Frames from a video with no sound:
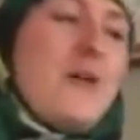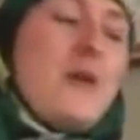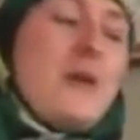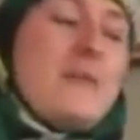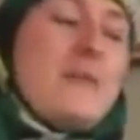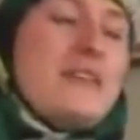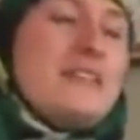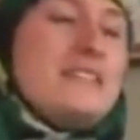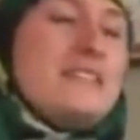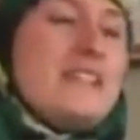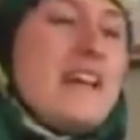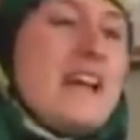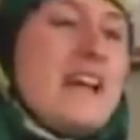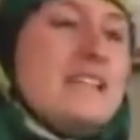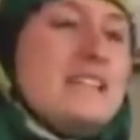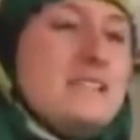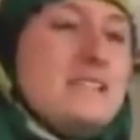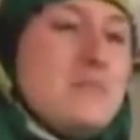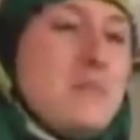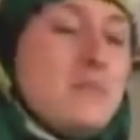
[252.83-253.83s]
What I mean is, it
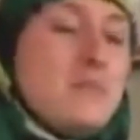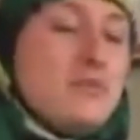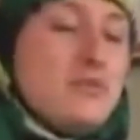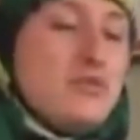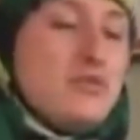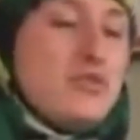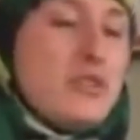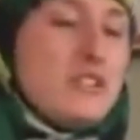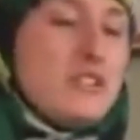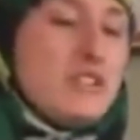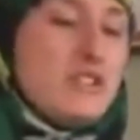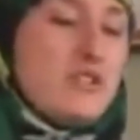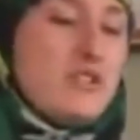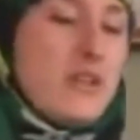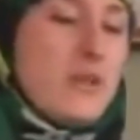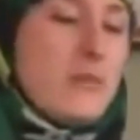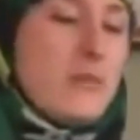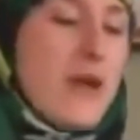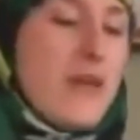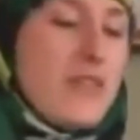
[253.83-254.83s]
is people's own choice to
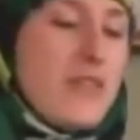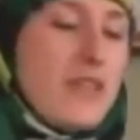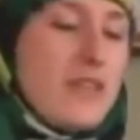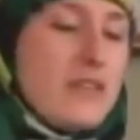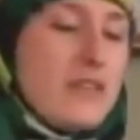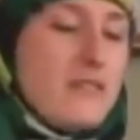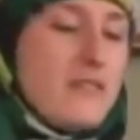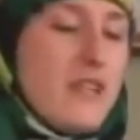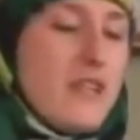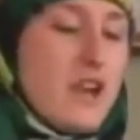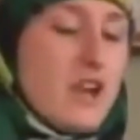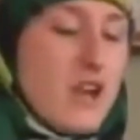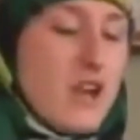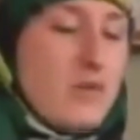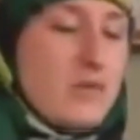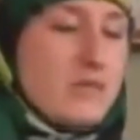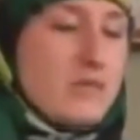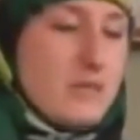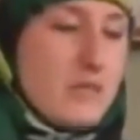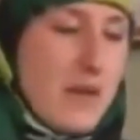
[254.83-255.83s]
drink. But I think yeah. if they're
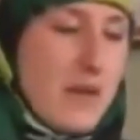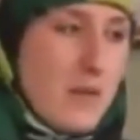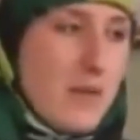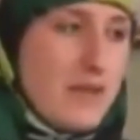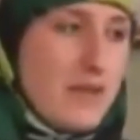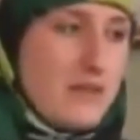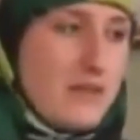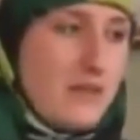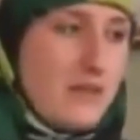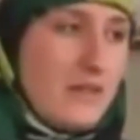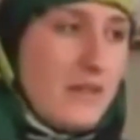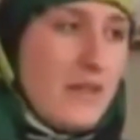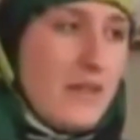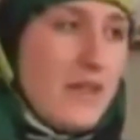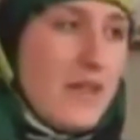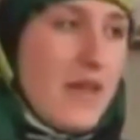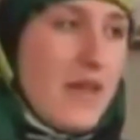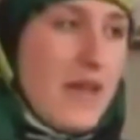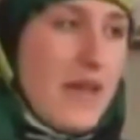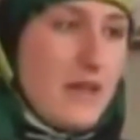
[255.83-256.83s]
coming to my wedding
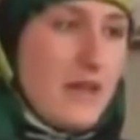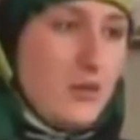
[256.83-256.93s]
mm-hmm.